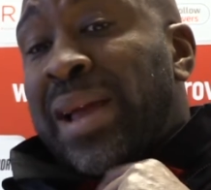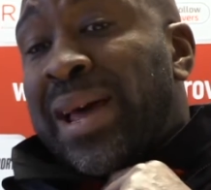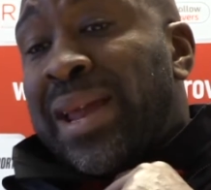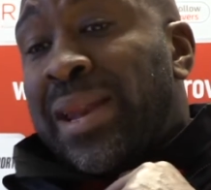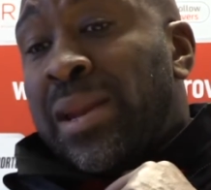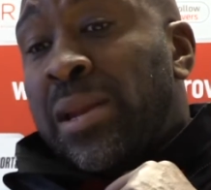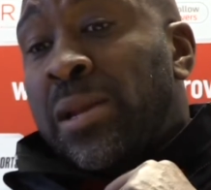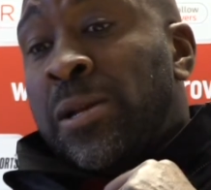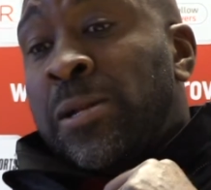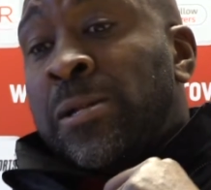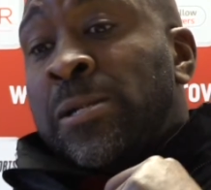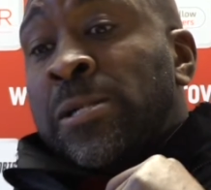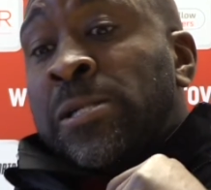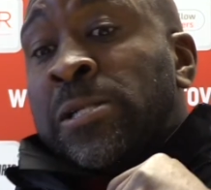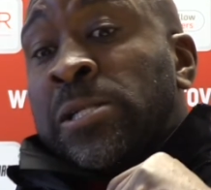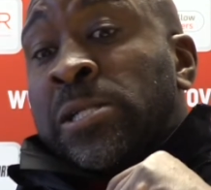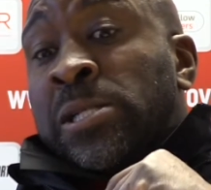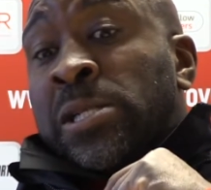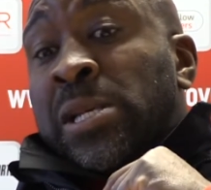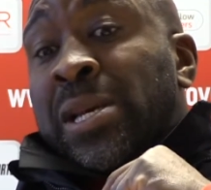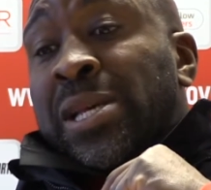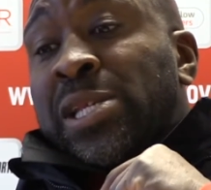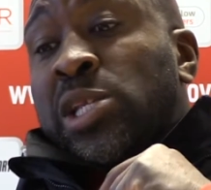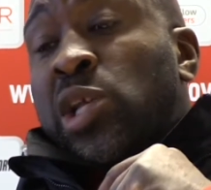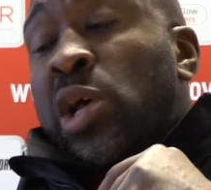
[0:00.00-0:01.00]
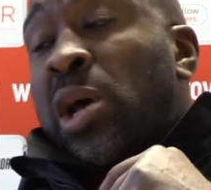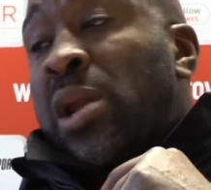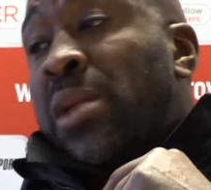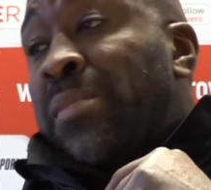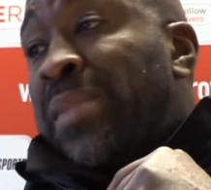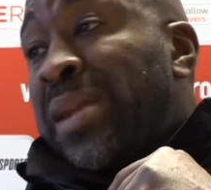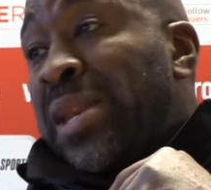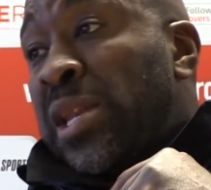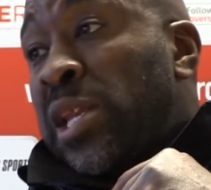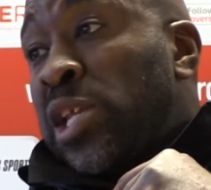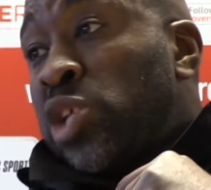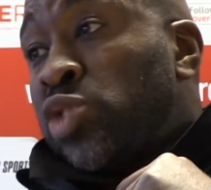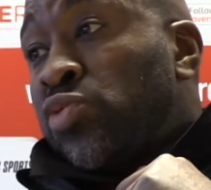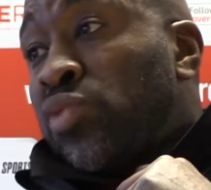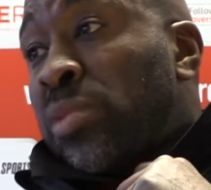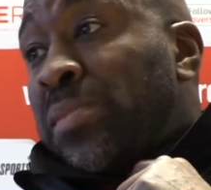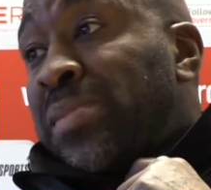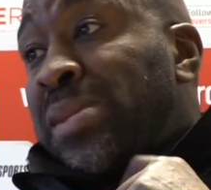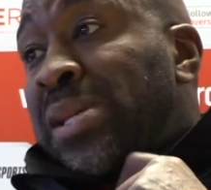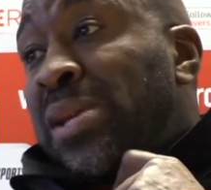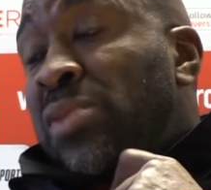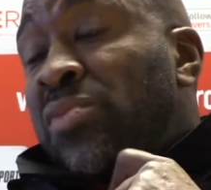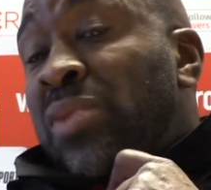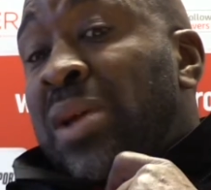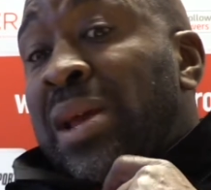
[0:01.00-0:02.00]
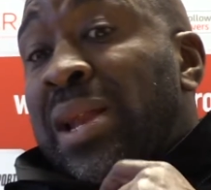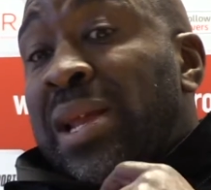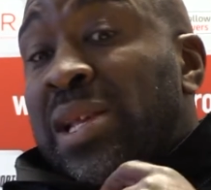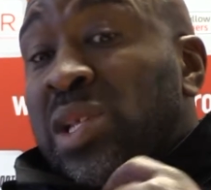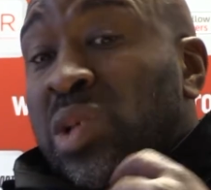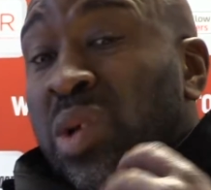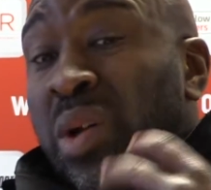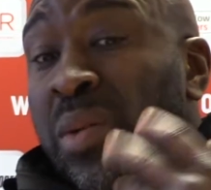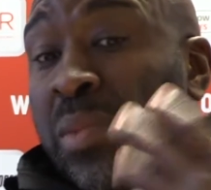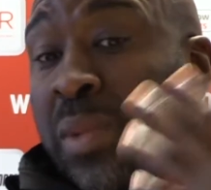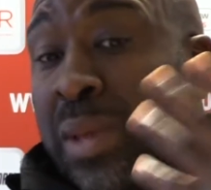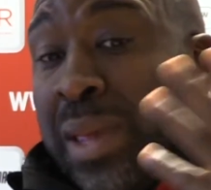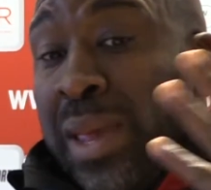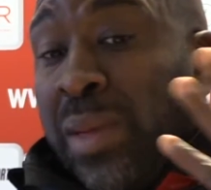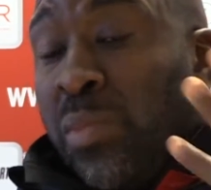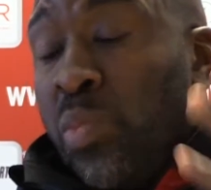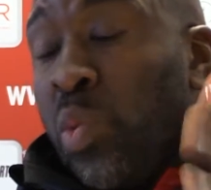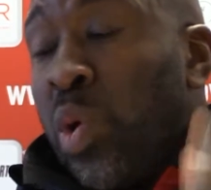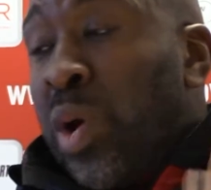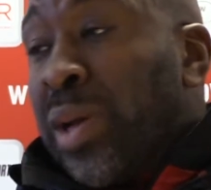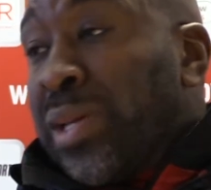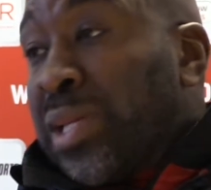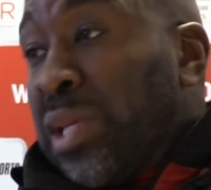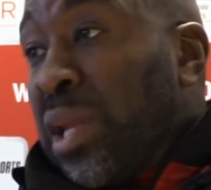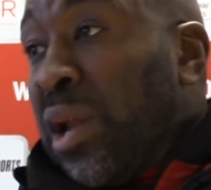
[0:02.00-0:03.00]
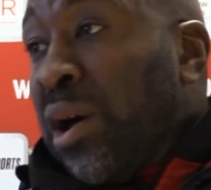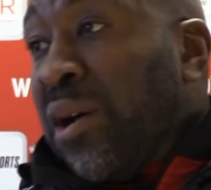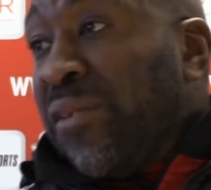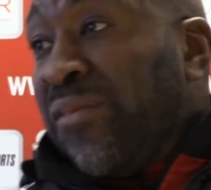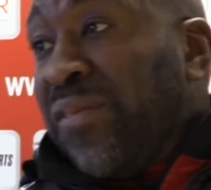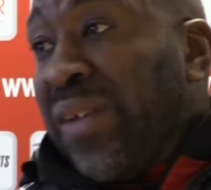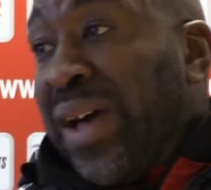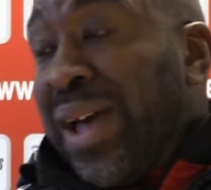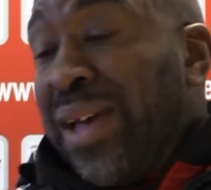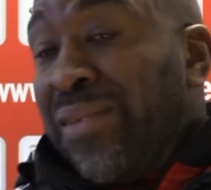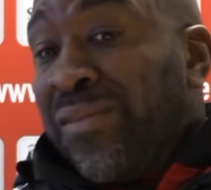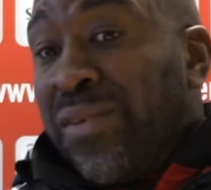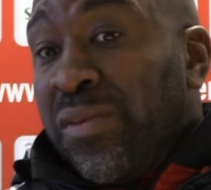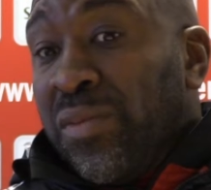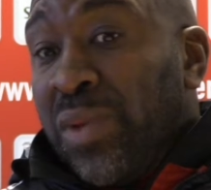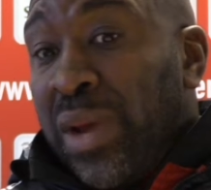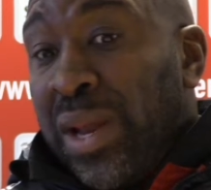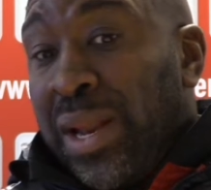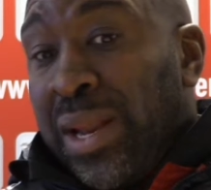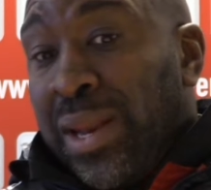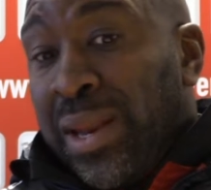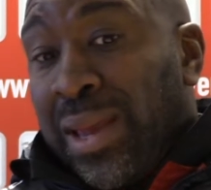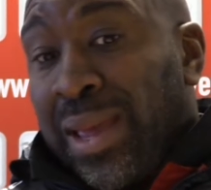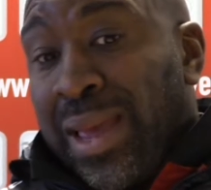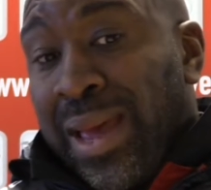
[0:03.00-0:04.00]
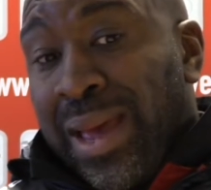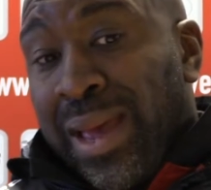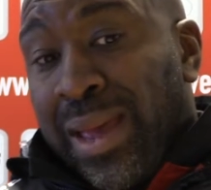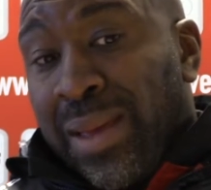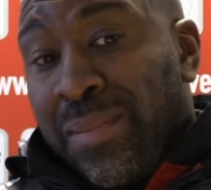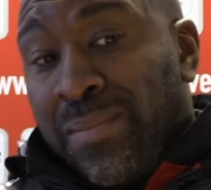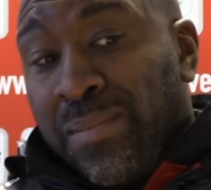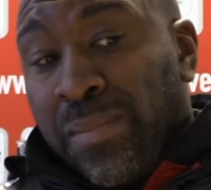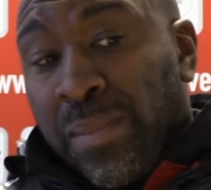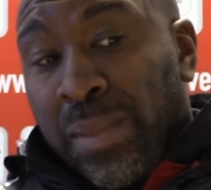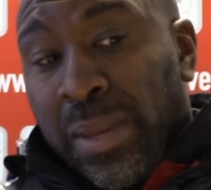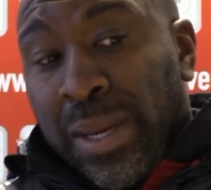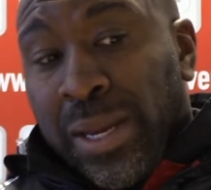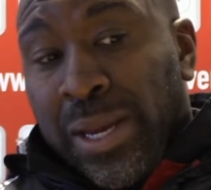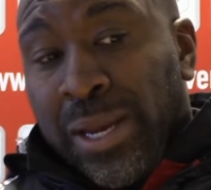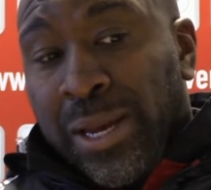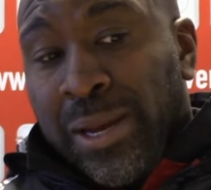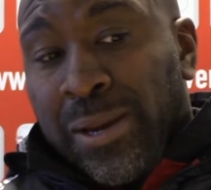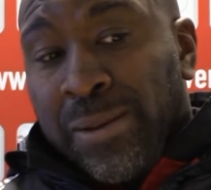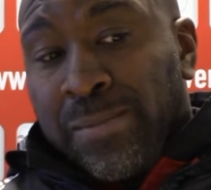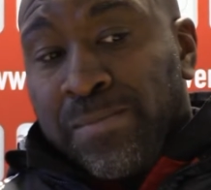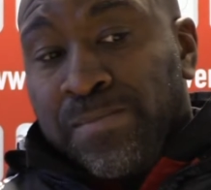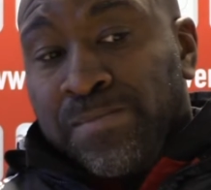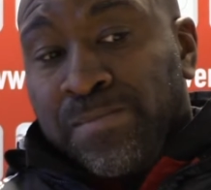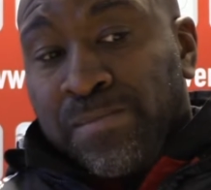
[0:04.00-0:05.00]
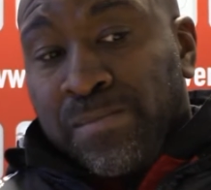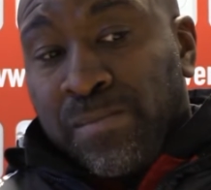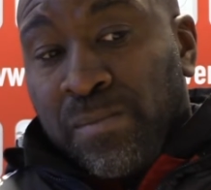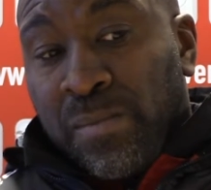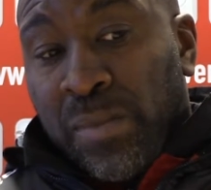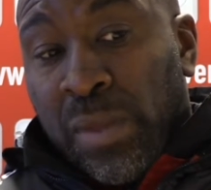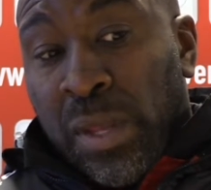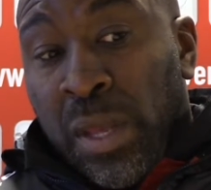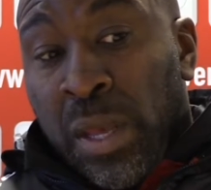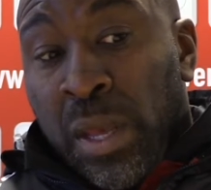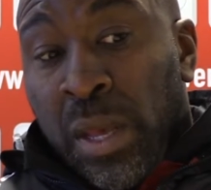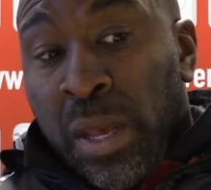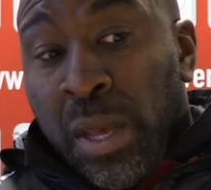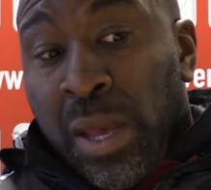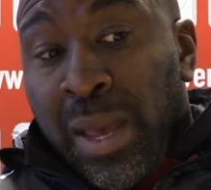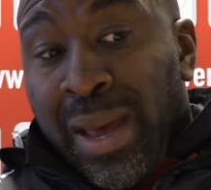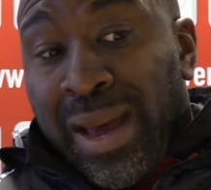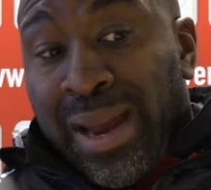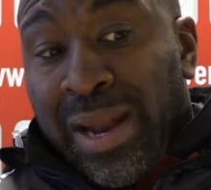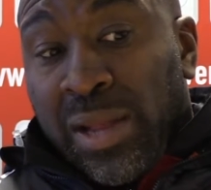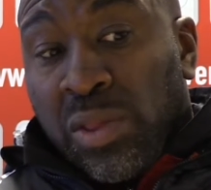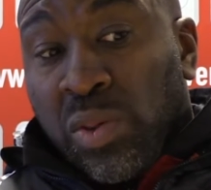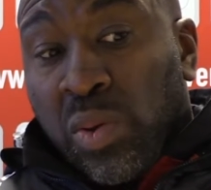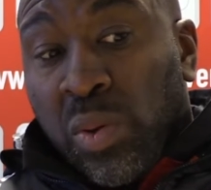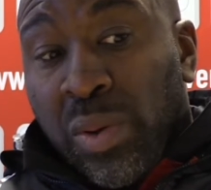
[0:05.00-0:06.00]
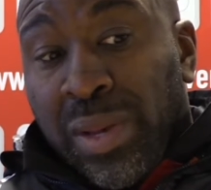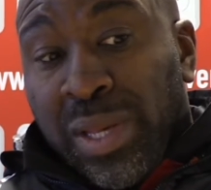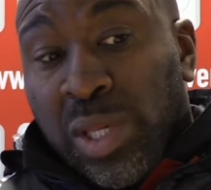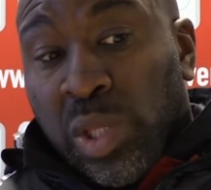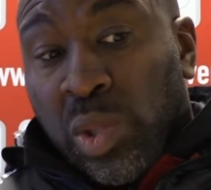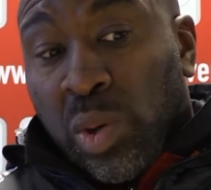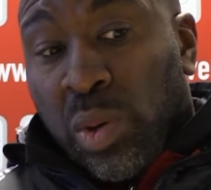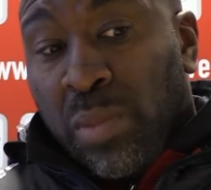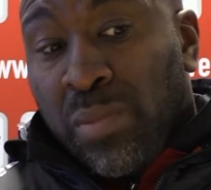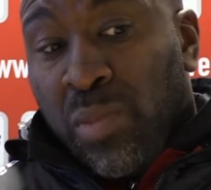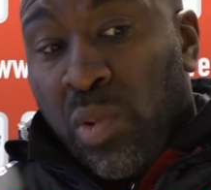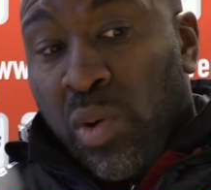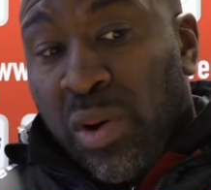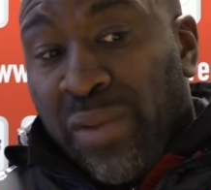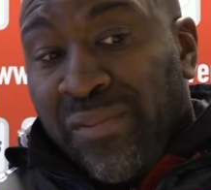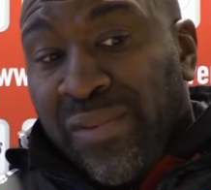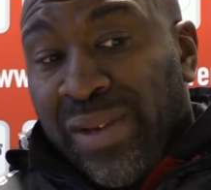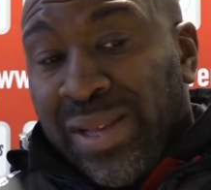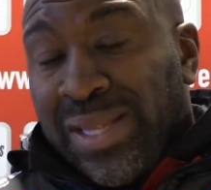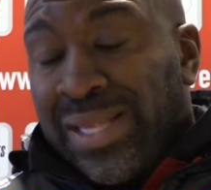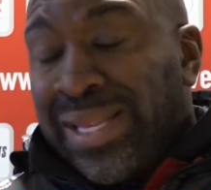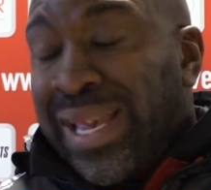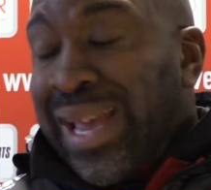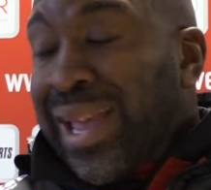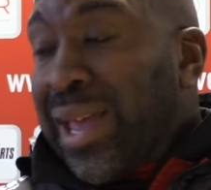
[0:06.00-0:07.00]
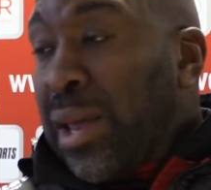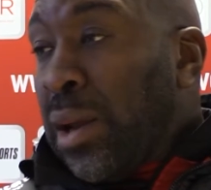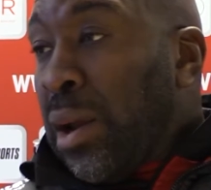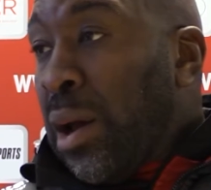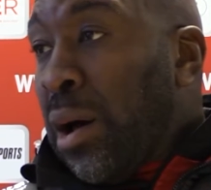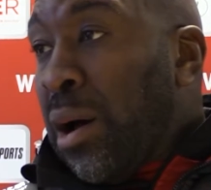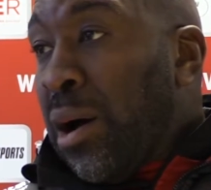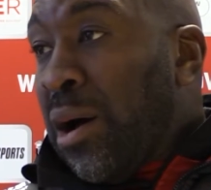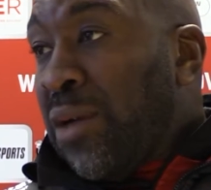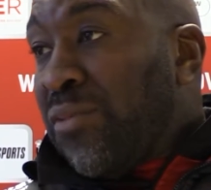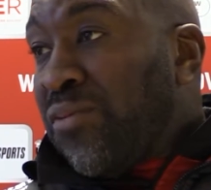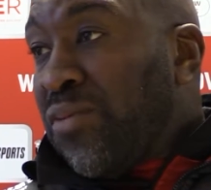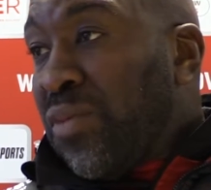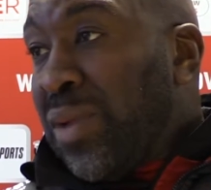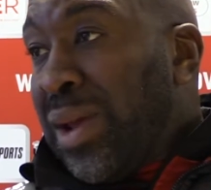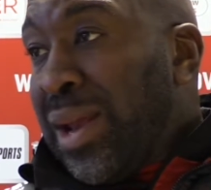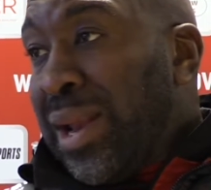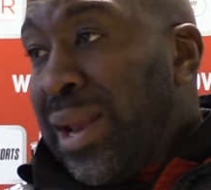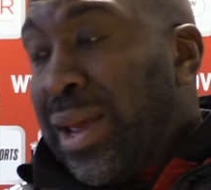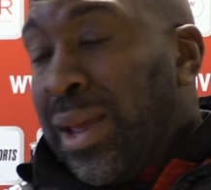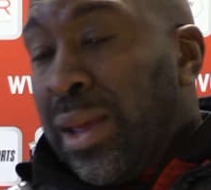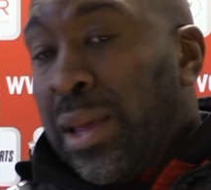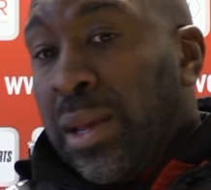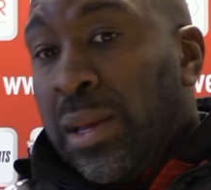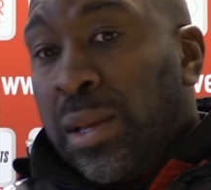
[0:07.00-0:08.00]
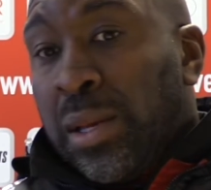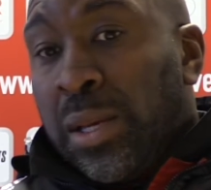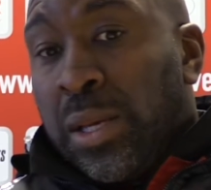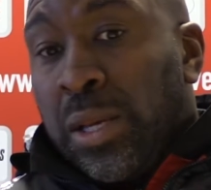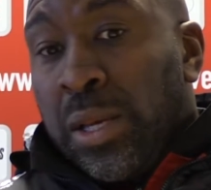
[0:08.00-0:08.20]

plan. It's kind of been disrupted, really. So it worked in our favour, really, the game. And I thought you saw more of a second half, really.